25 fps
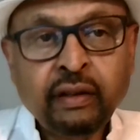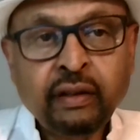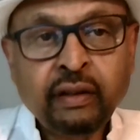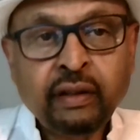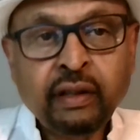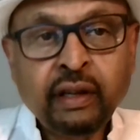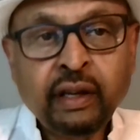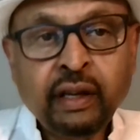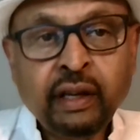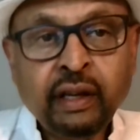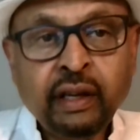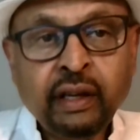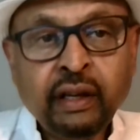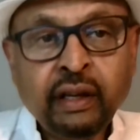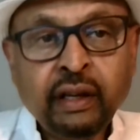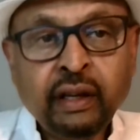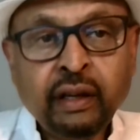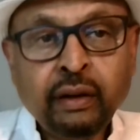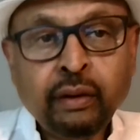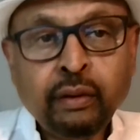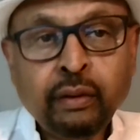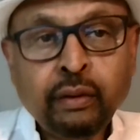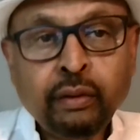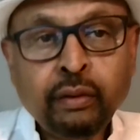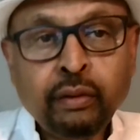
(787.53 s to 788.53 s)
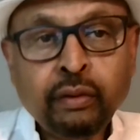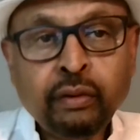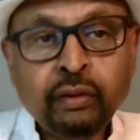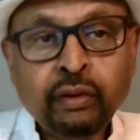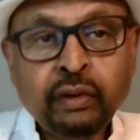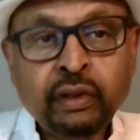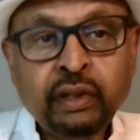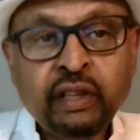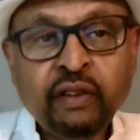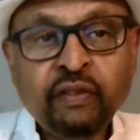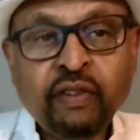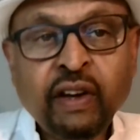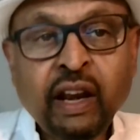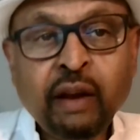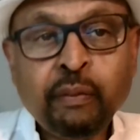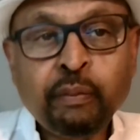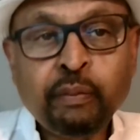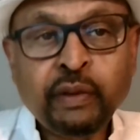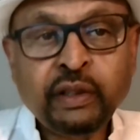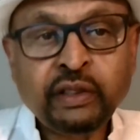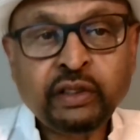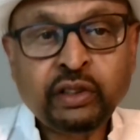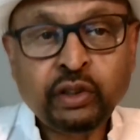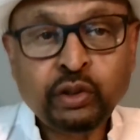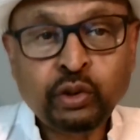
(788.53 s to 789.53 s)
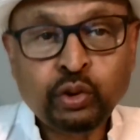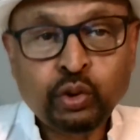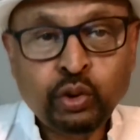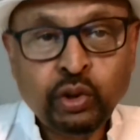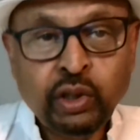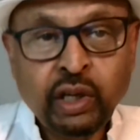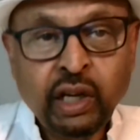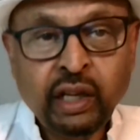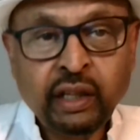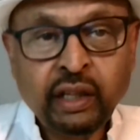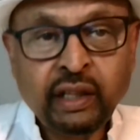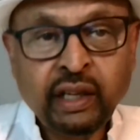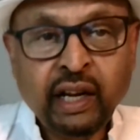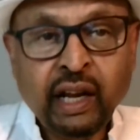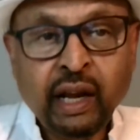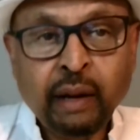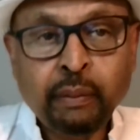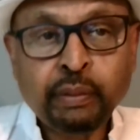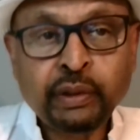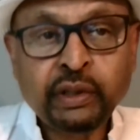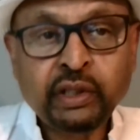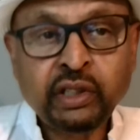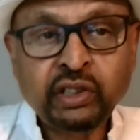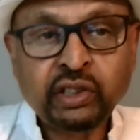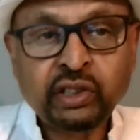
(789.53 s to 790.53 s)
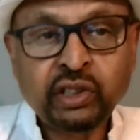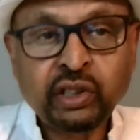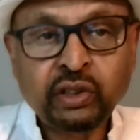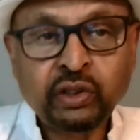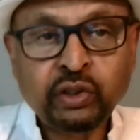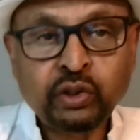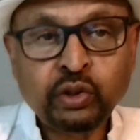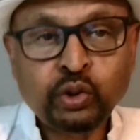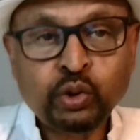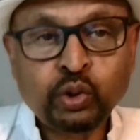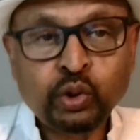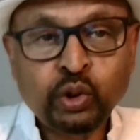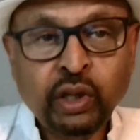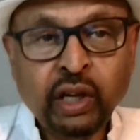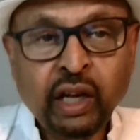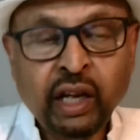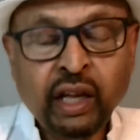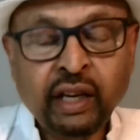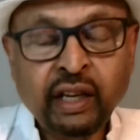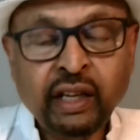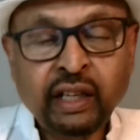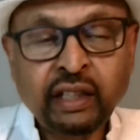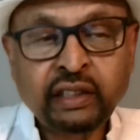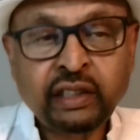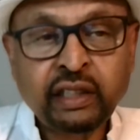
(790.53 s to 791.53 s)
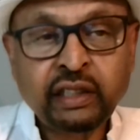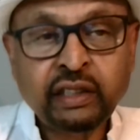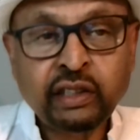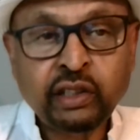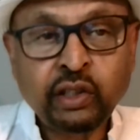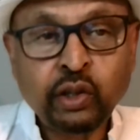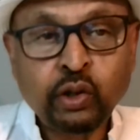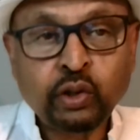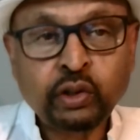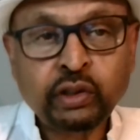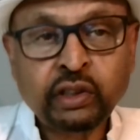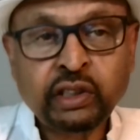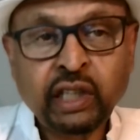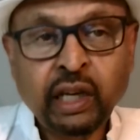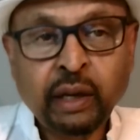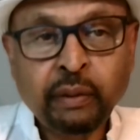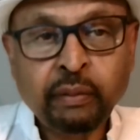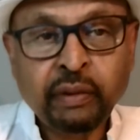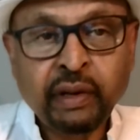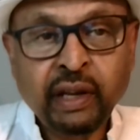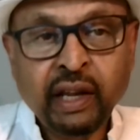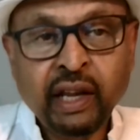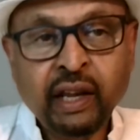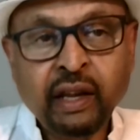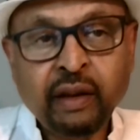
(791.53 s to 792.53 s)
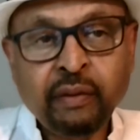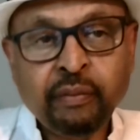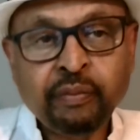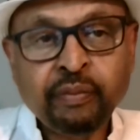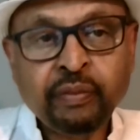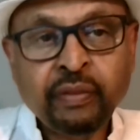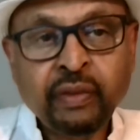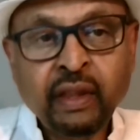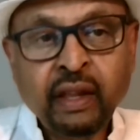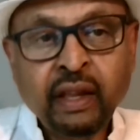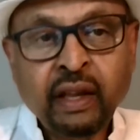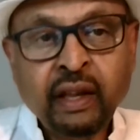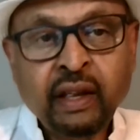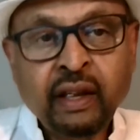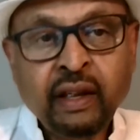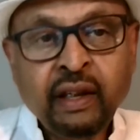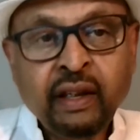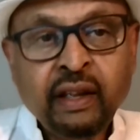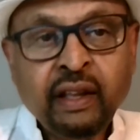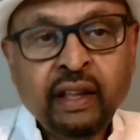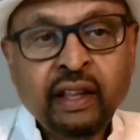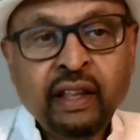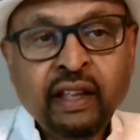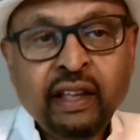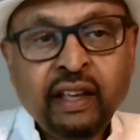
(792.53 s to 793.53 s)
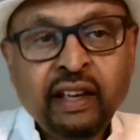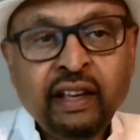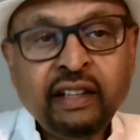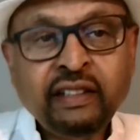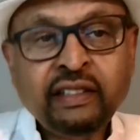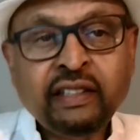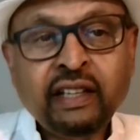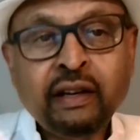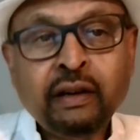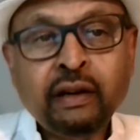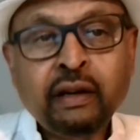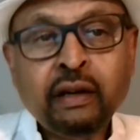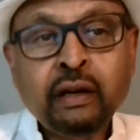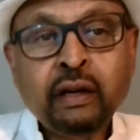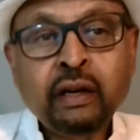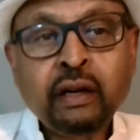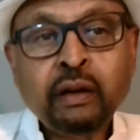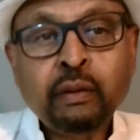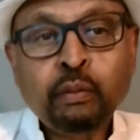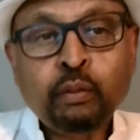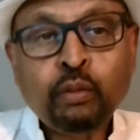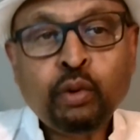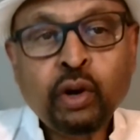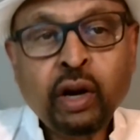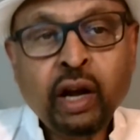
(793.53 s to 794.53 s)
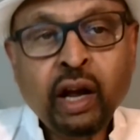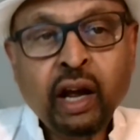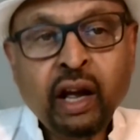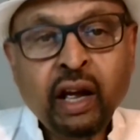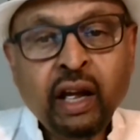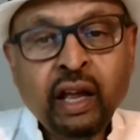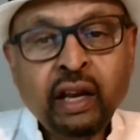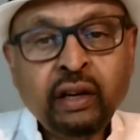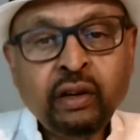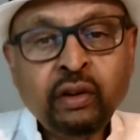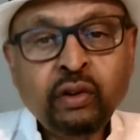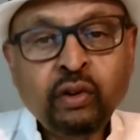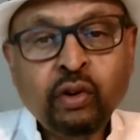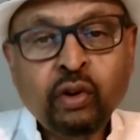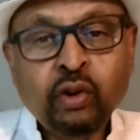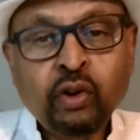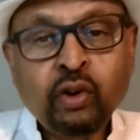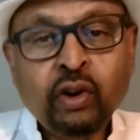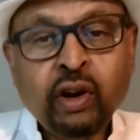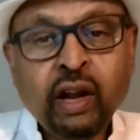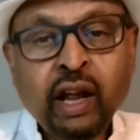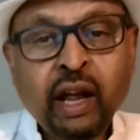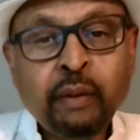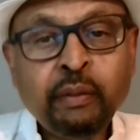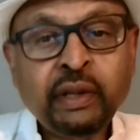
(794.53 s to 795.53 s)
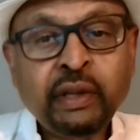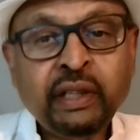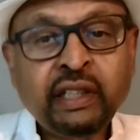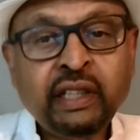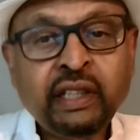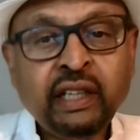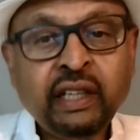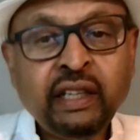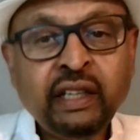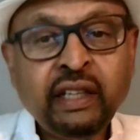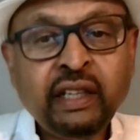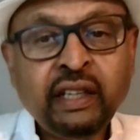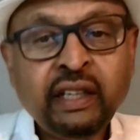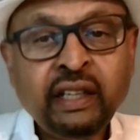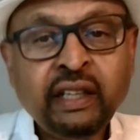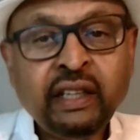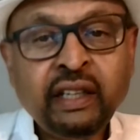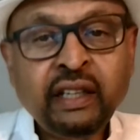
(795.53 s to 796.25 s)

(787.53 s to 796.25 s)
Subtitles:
the developments in Sudan, the competition in Sudan is a zero-sum game. Either Burhan or Hamiti